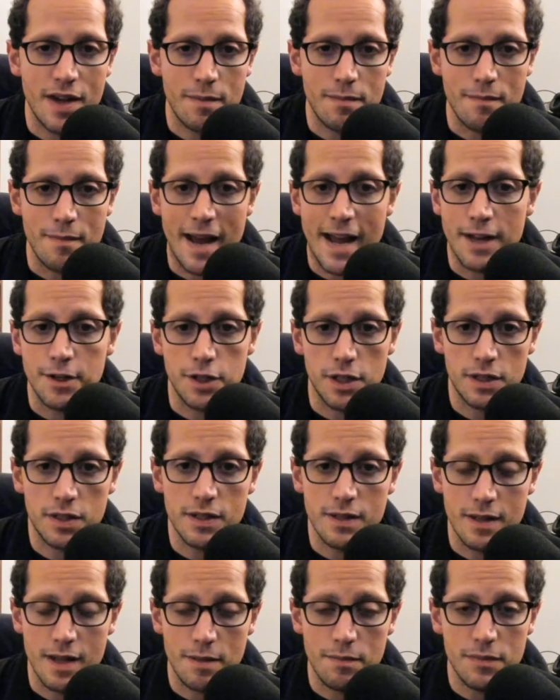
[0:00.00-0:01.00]
magic
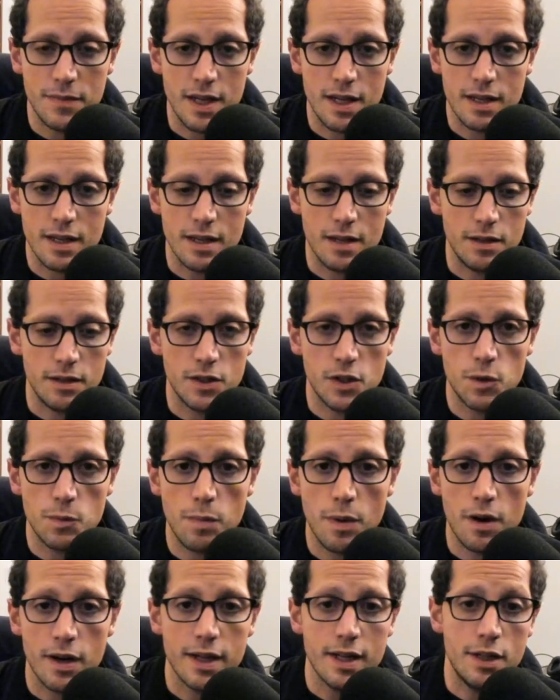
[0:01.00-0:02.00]
to them. They can
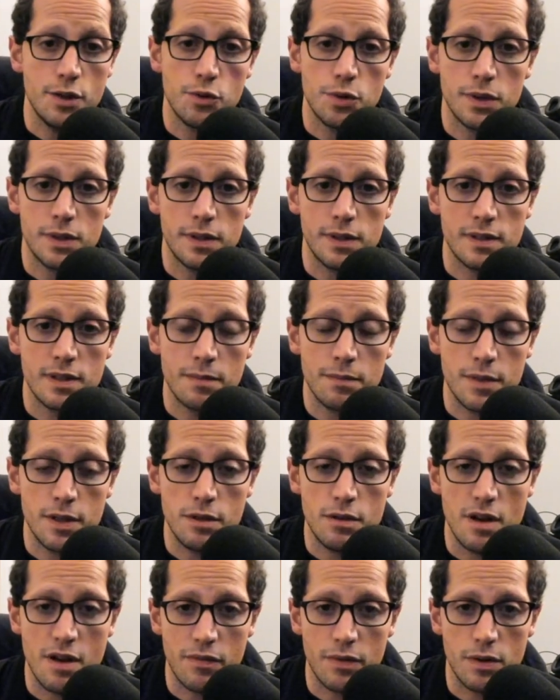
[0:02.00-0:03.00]
spark interest in something
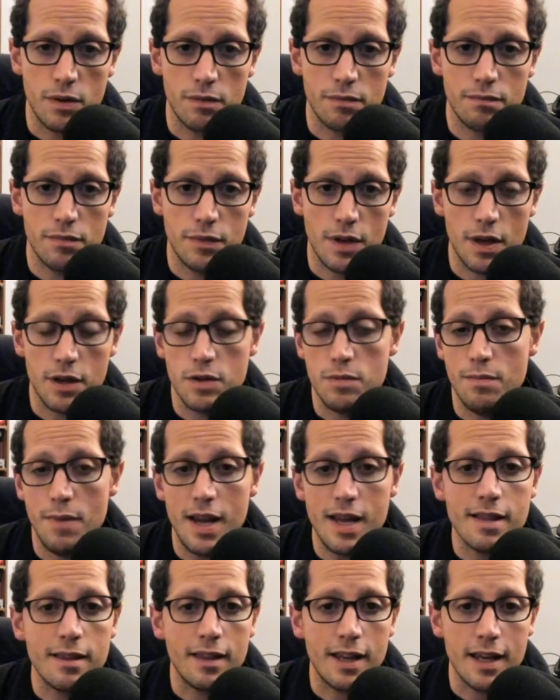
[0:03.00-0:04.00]
you never thought you
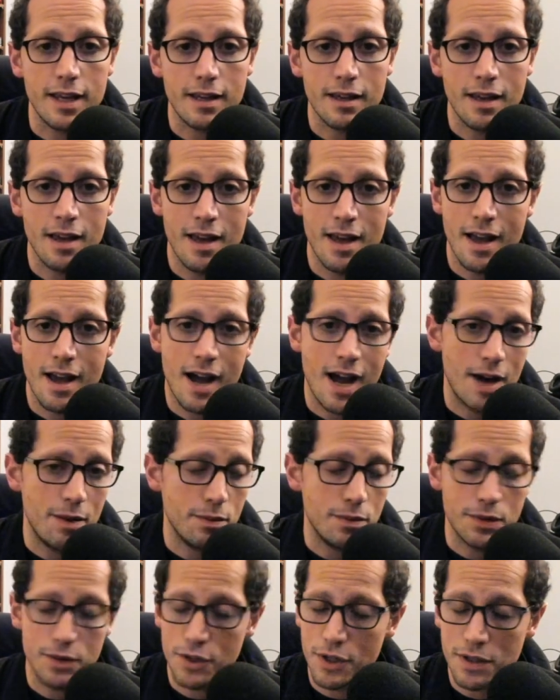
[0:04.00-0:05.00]
might like. I
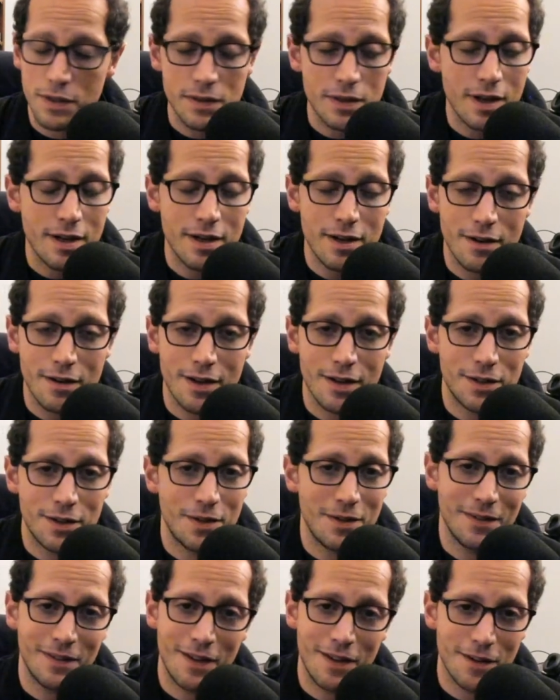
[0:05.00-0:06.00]
was just on here not
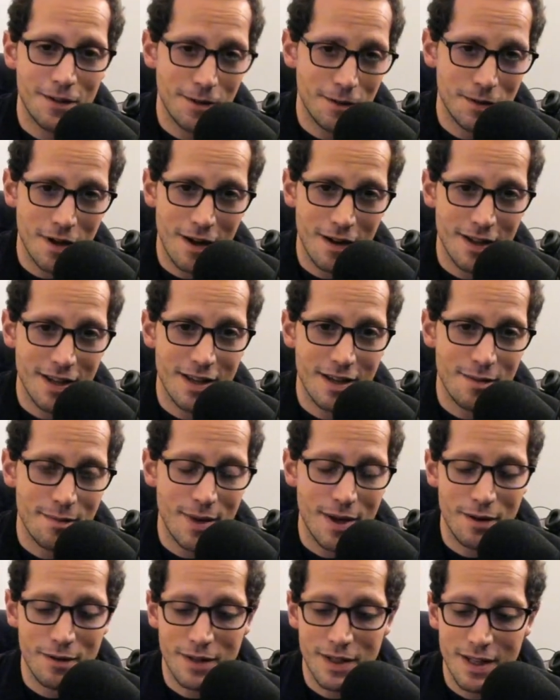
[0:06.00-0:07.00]
too long ago talking
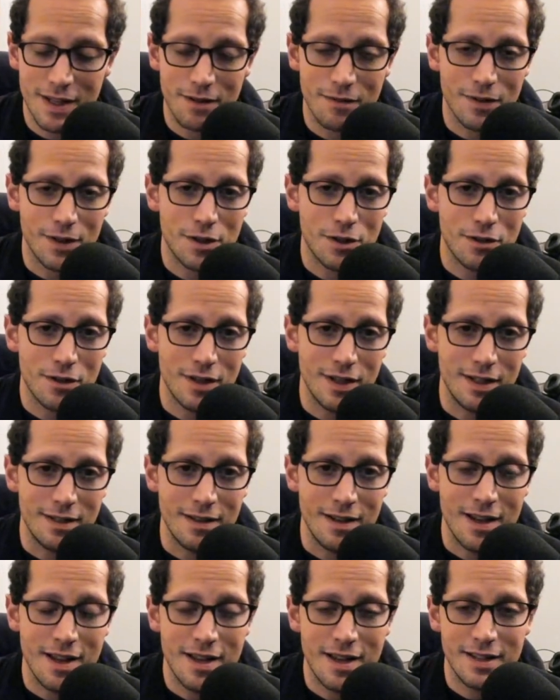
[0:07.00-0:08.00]
about King Richard
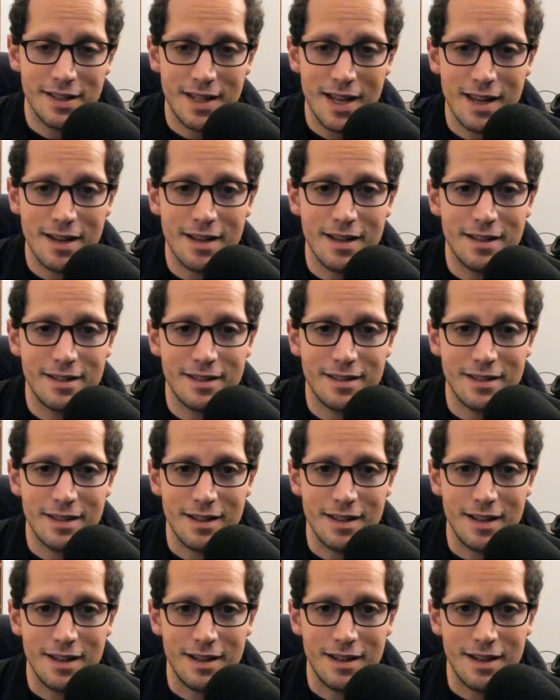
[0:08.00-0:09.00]
and tennis,
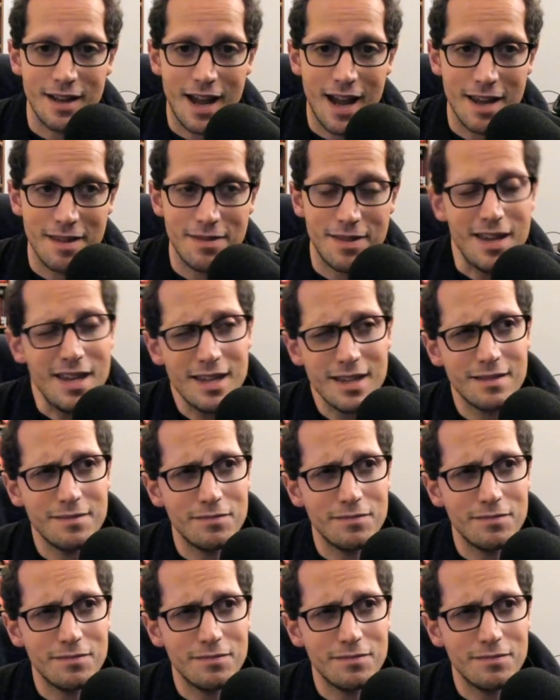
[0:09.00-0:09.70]
and I think